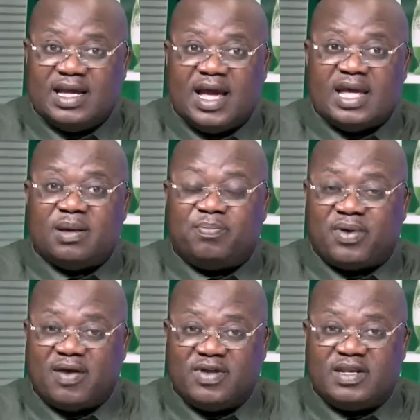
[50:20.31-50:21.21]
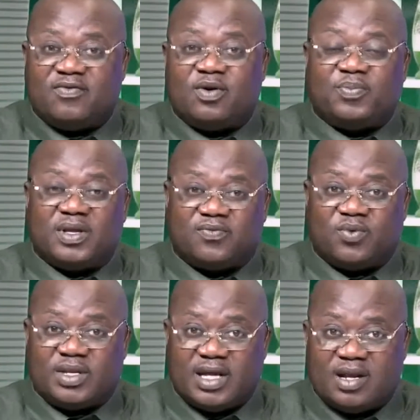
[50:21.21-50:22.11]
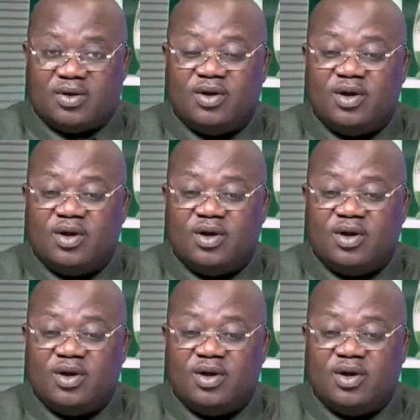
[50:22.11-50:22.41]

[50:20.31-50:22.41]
Aye, private developers for the ano.